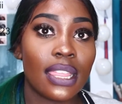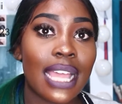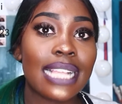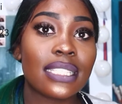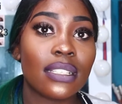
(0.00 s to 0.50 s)

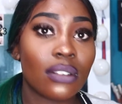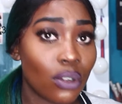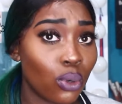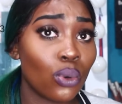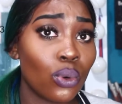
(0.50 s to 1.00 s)
That's
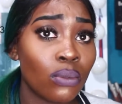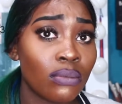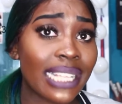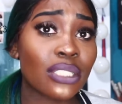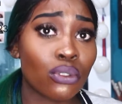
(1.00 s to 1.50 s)
cool.
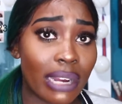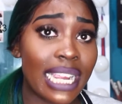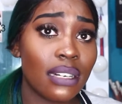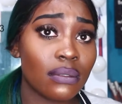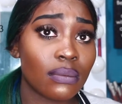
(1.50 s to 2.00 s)
That's
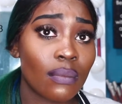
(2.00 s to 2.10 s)
great.